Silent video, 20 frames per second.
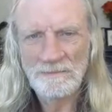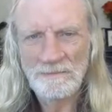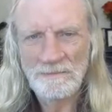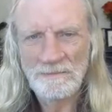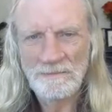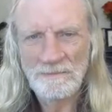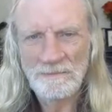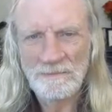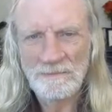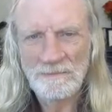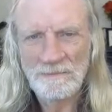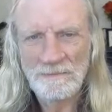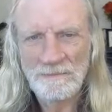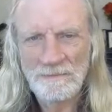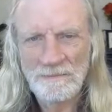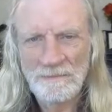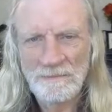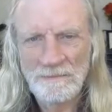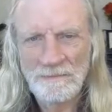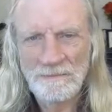
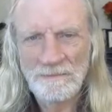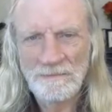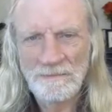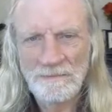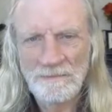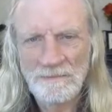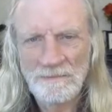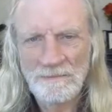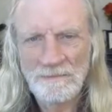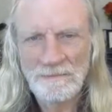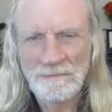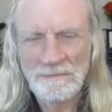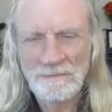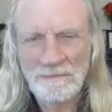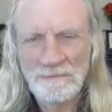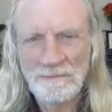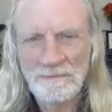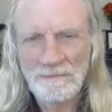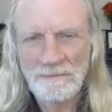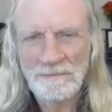
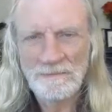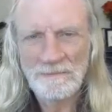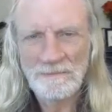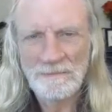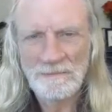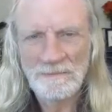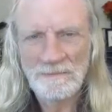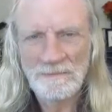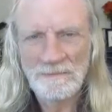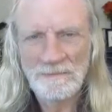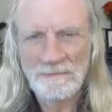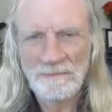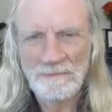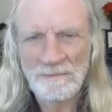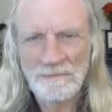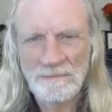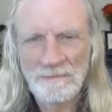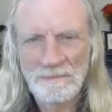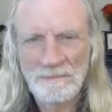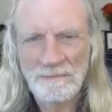
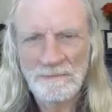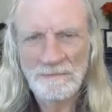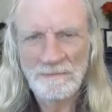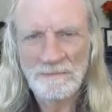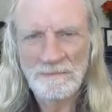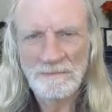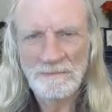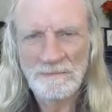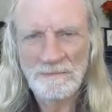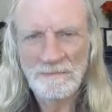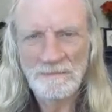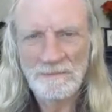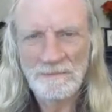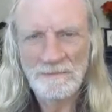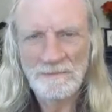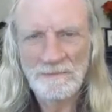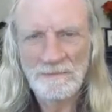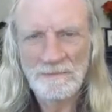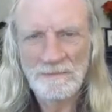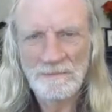
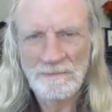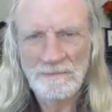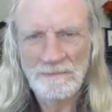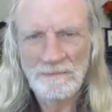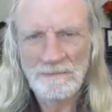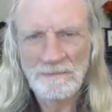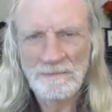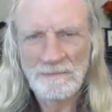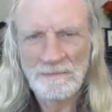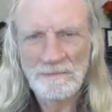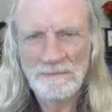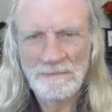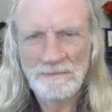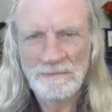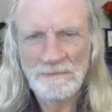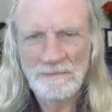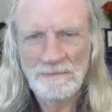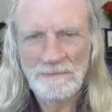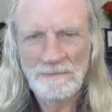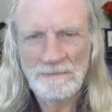
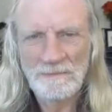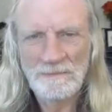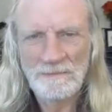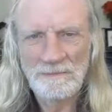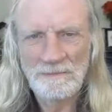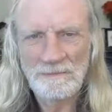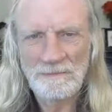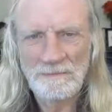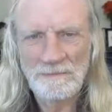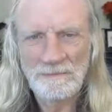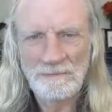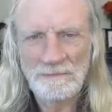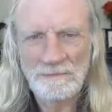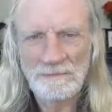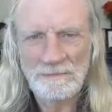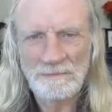(not speaking)